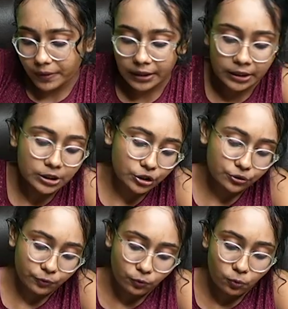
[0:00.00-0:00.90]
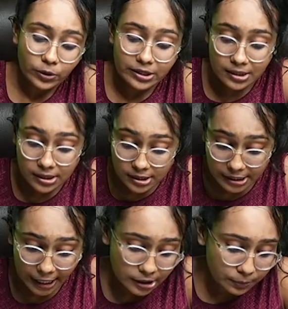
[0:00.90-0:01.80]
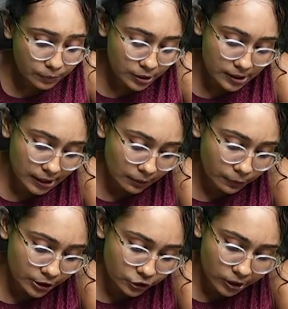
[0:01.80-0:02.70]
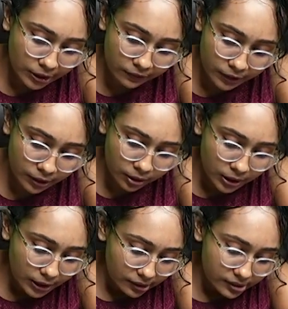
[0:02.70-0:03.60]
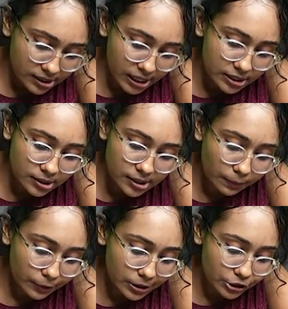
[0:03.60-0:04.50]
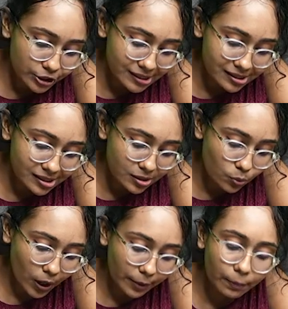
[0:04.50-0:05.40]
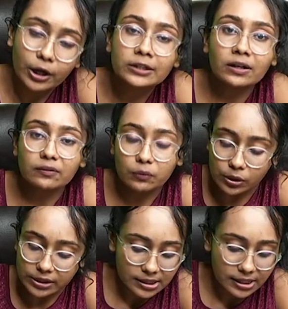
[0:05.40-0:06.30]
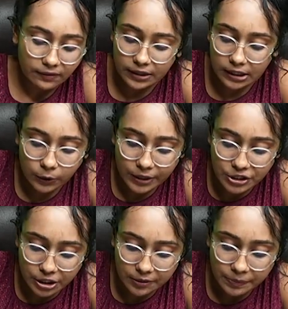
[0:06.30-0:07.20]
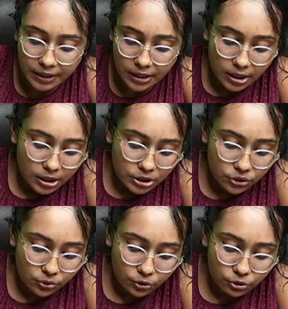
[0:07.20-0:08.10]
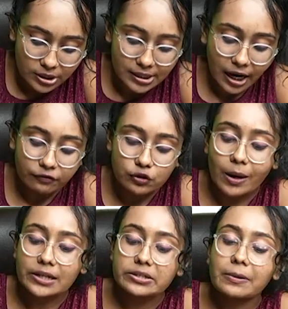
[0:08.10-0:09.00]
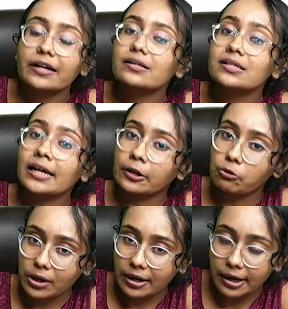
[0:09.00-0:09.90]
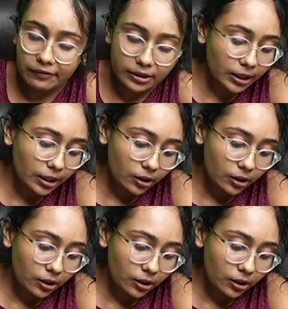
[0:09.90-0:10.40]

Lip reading: into what is the standard cell potential given here? The standard cell potential is 1.1 volt. It's given in the question. So you just have to multiply this and you'll arrive at the